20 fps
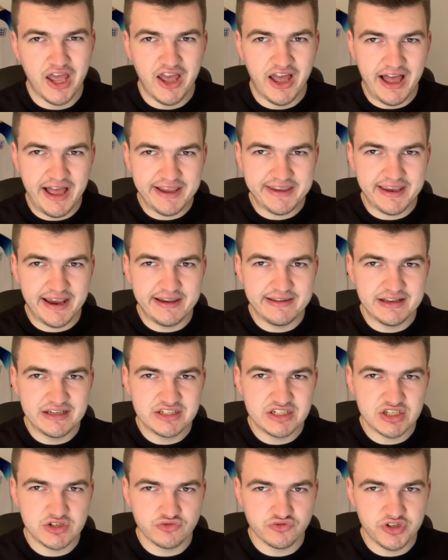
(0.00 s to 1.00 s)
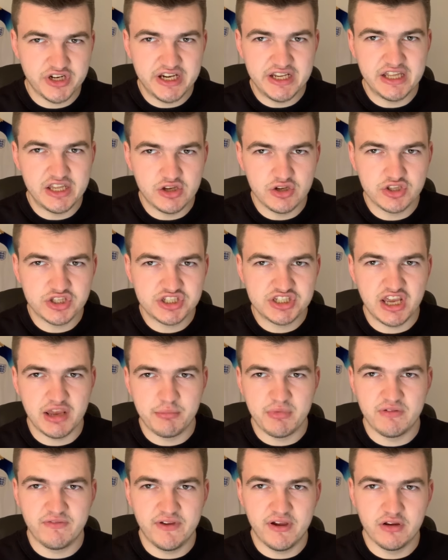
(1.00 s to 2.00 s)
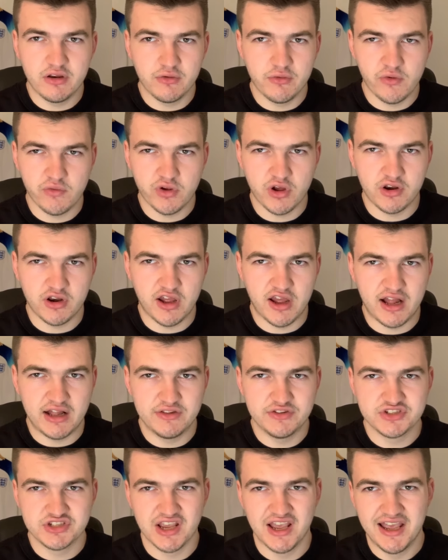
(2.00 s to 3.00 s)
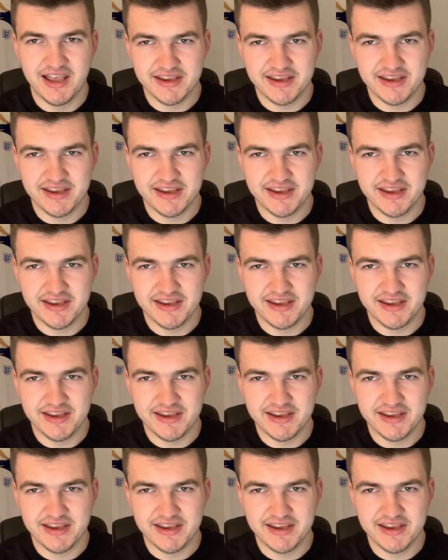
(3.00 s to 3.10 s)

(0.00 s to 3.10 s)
okay, this is a really good sitting midfielder that we've got on our hands.